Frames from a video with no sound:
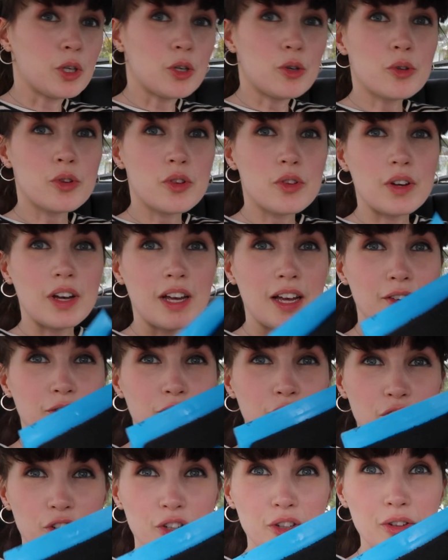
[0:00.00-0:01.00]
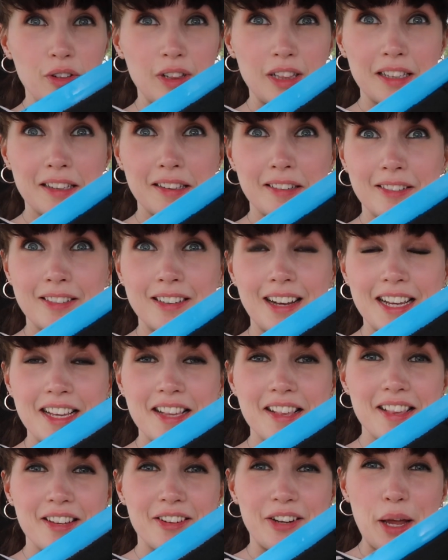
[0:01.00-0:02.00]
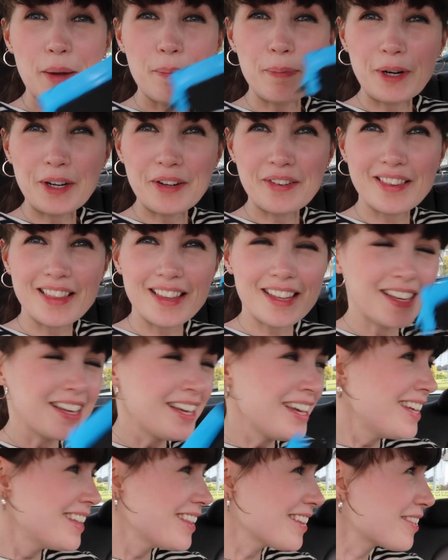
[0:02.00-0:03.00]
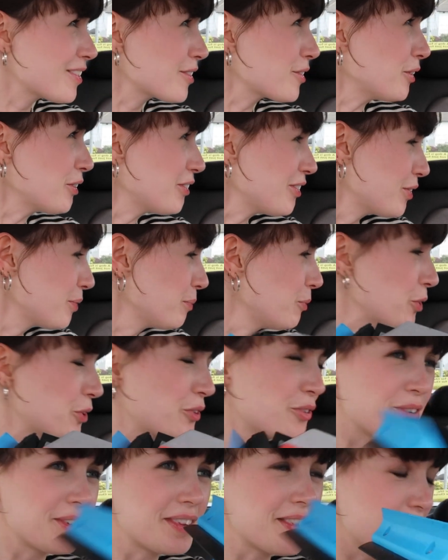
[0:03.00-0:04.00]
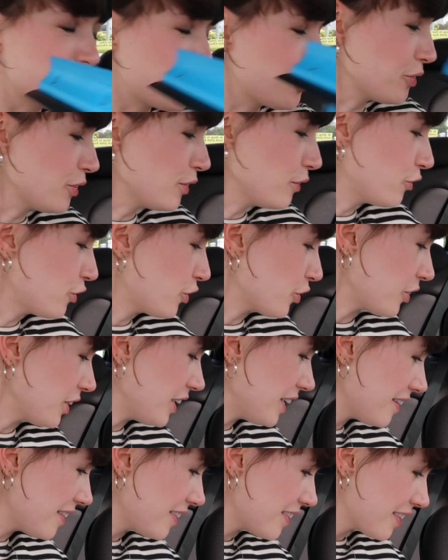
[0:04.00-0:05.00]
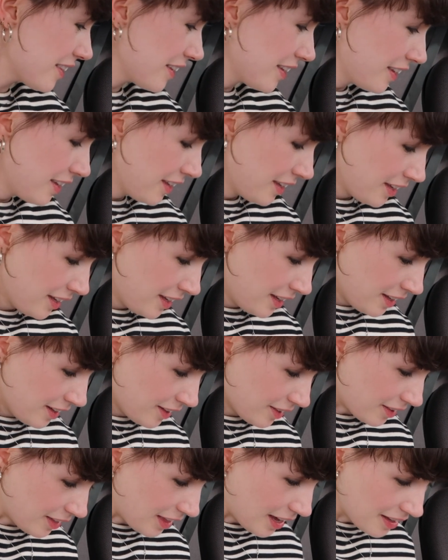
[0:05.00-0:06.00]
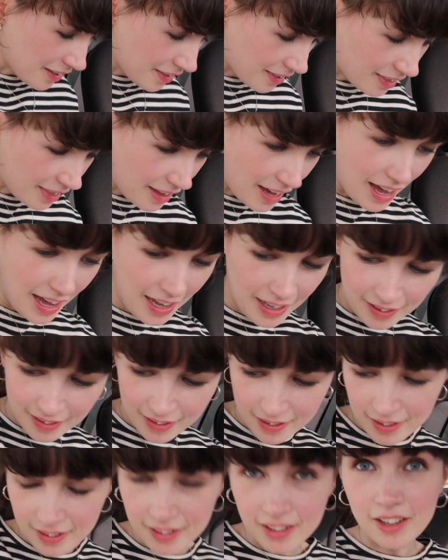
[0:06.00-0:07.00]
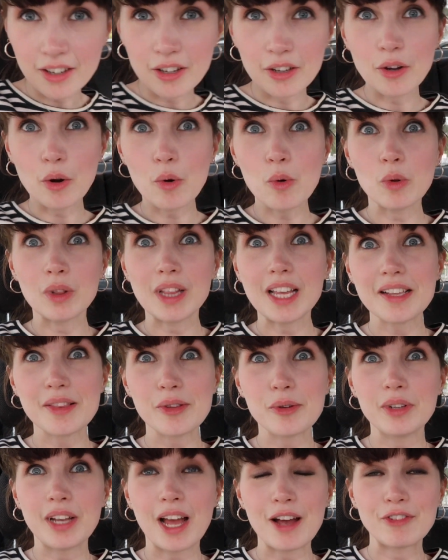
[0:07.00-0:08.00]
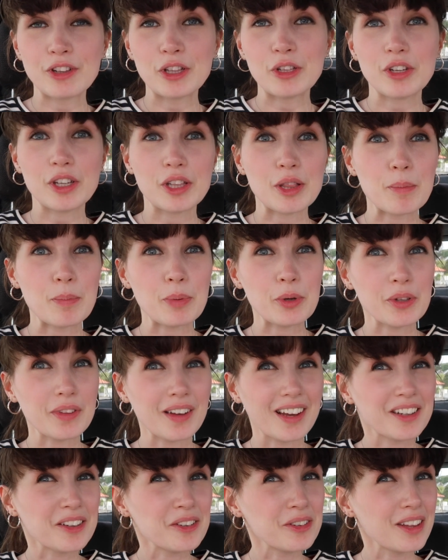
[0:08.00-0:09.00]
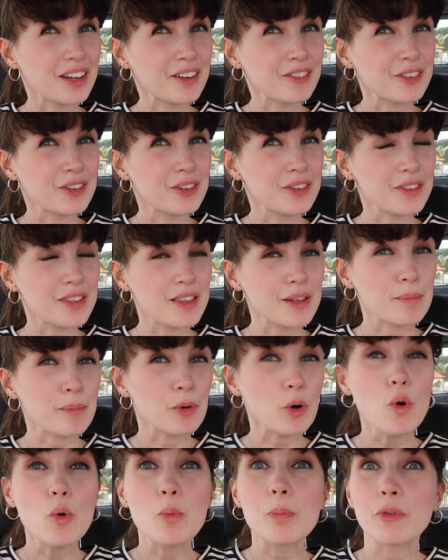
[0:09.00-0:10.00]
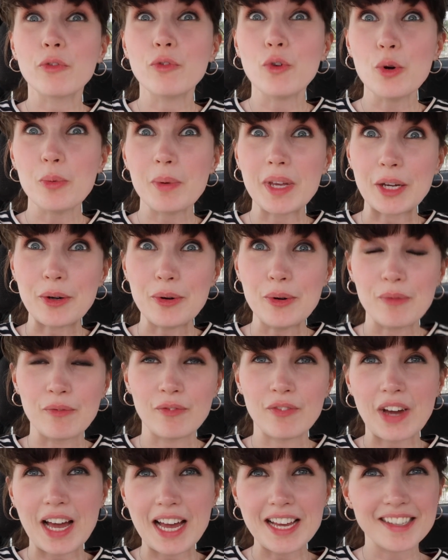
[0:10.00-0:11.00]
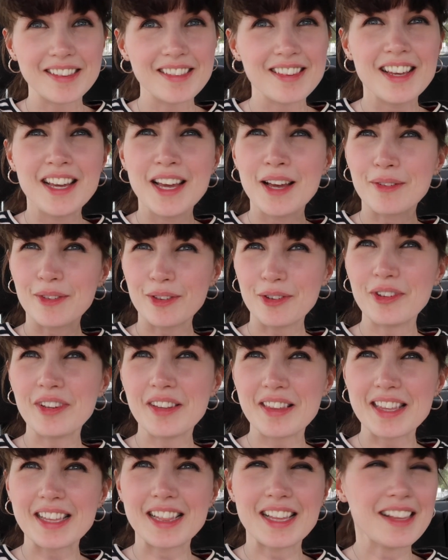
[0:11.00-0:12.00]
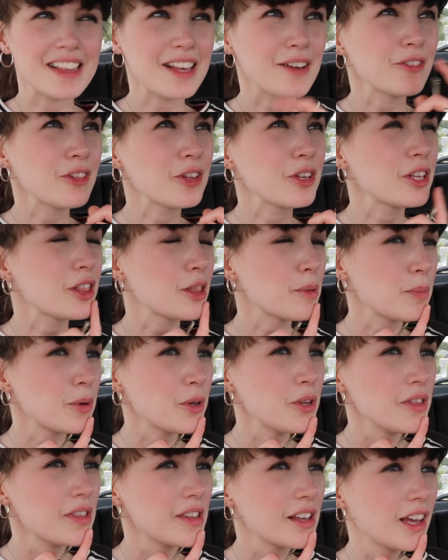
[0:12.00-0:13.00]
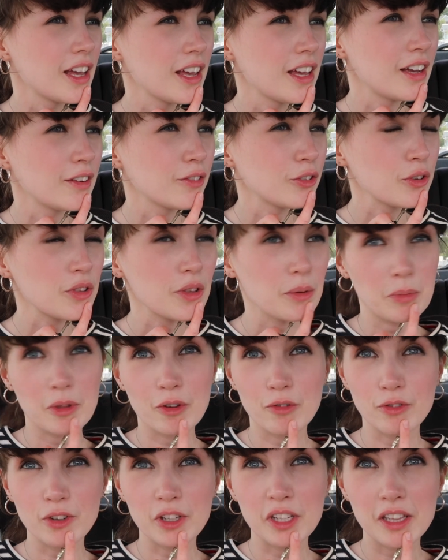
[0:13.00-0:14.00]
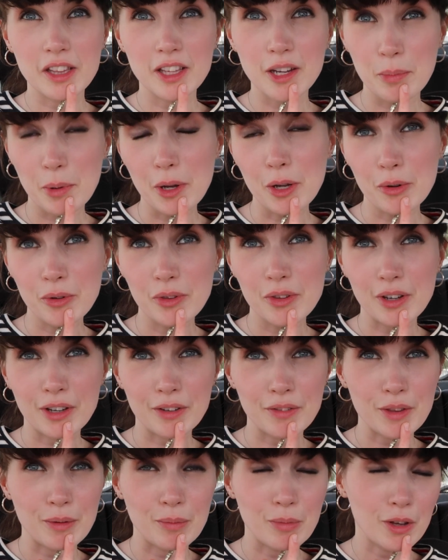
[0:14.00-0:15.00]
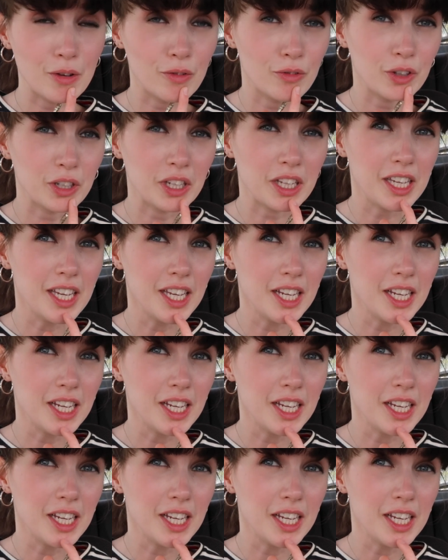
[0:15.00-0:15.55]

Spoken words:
we also have 2 little ice scrapers, the Scottish motorist tool of choice. So that's that. Now, oh, let's go and have a look in the boot. I know that I've got some... Oh, before we go, in fact, I was going to say let's have a look in the boot. I've got something funny there, but I also have something funny